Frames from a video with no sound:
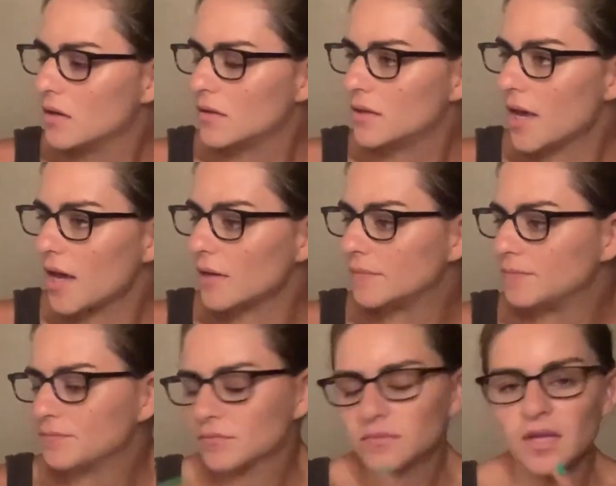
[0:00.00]
Yeah,
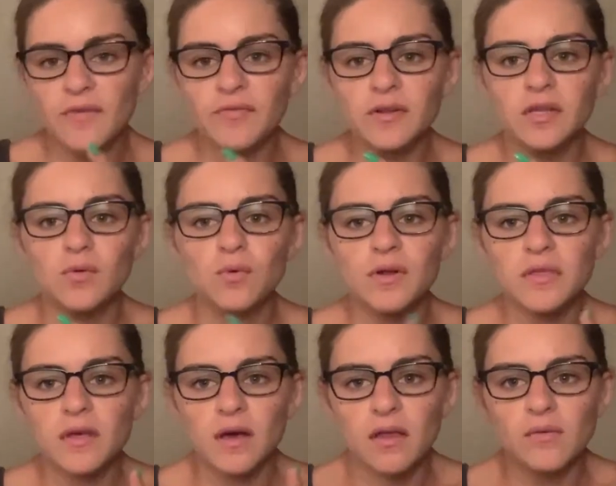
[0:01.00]
definitely worth it.
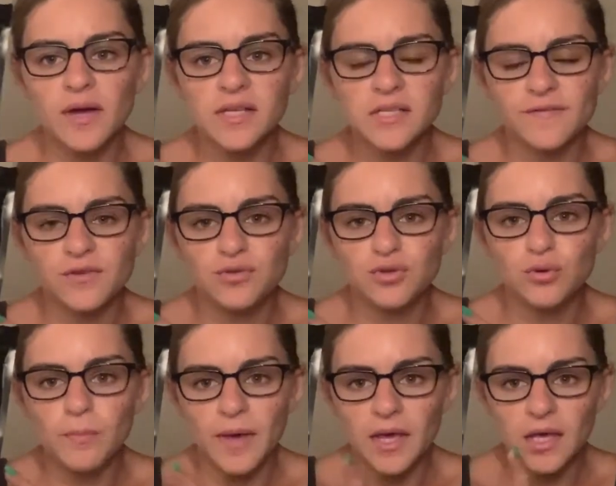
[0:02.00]
Otherwise, if you do
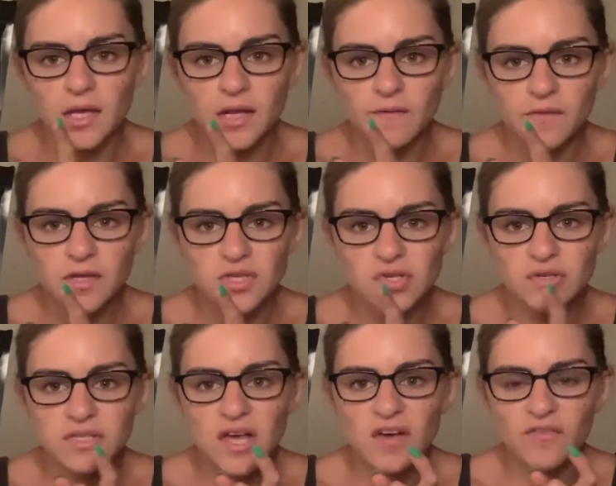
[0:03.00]
make any of these
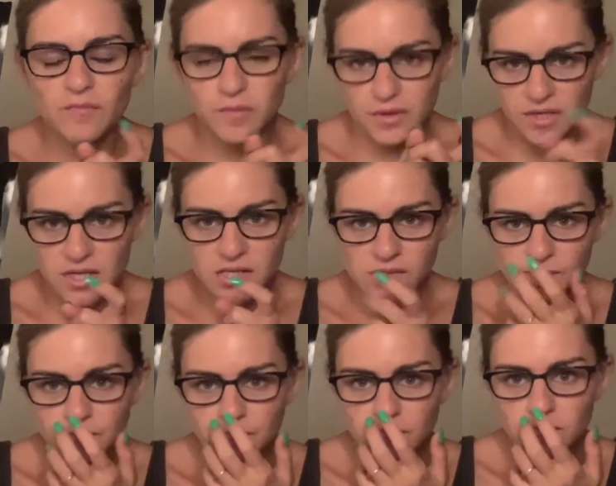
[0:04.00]
yourself, please
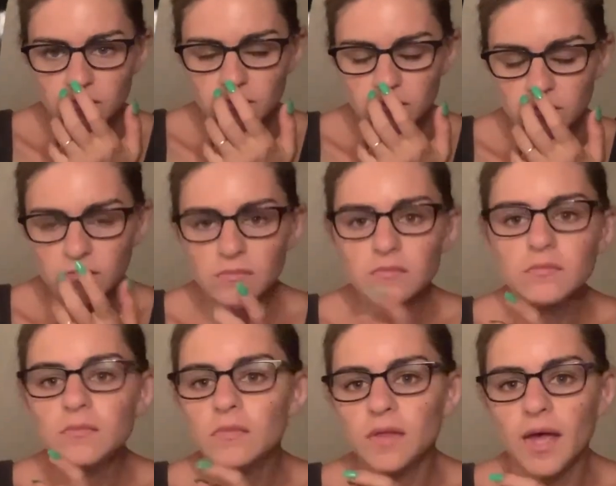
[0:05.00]

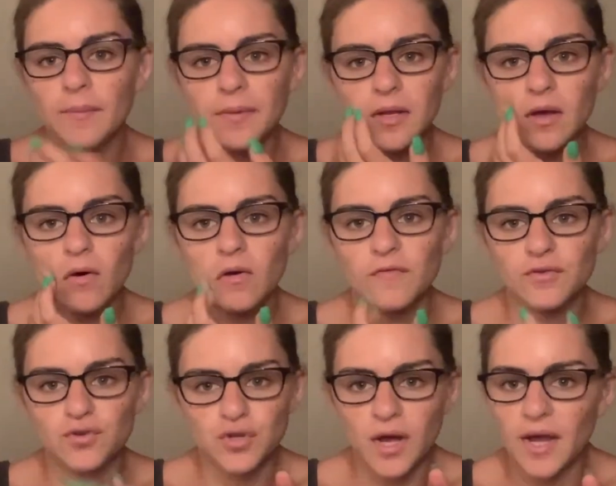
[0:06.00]
let me know. Or if you
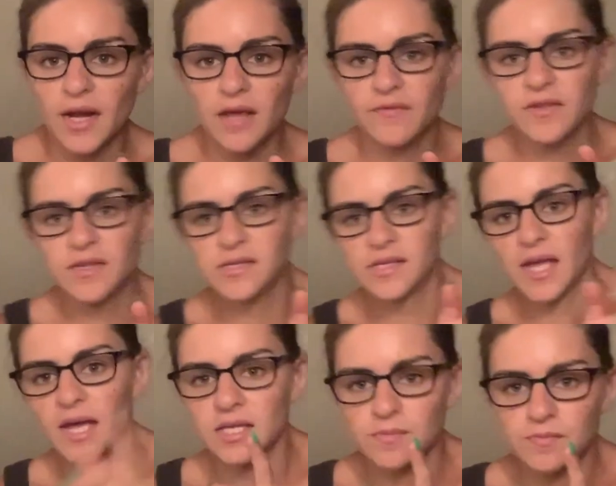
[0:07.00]
try any of these
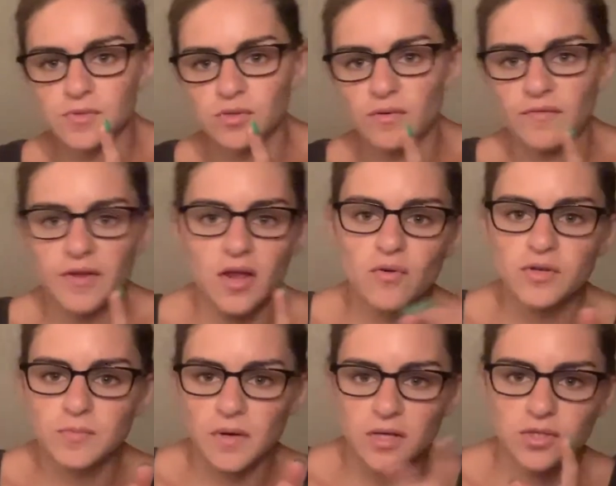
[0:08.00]
snacks, do a video
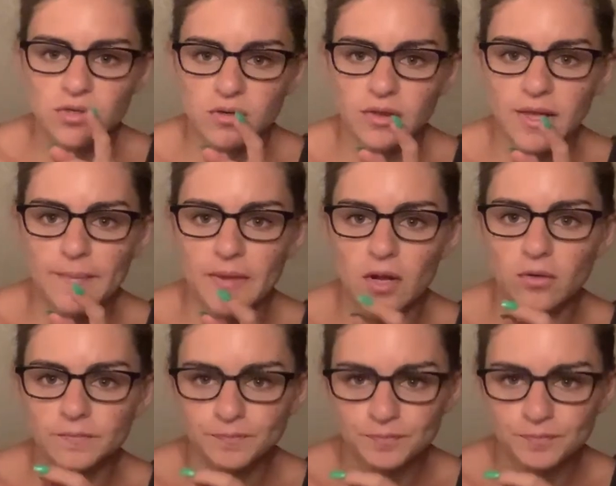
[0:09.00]
response or let me know.